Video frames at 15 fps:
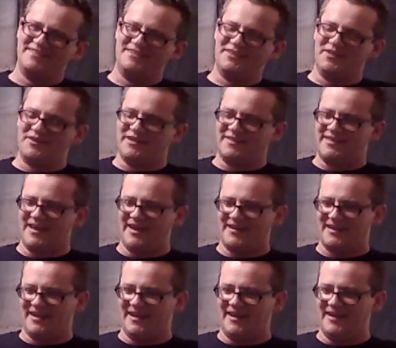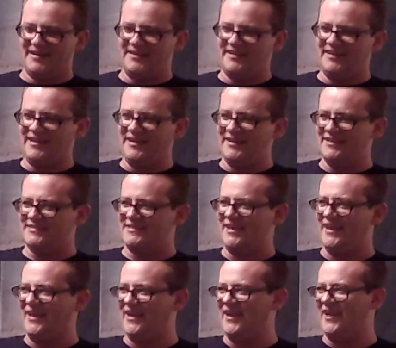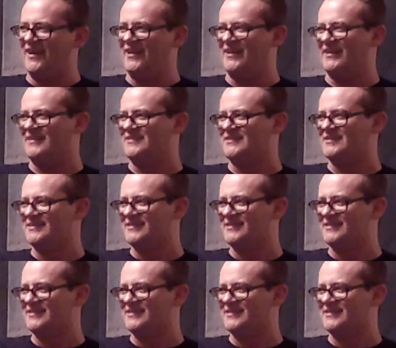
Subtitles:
Look at that guy. He is hideous.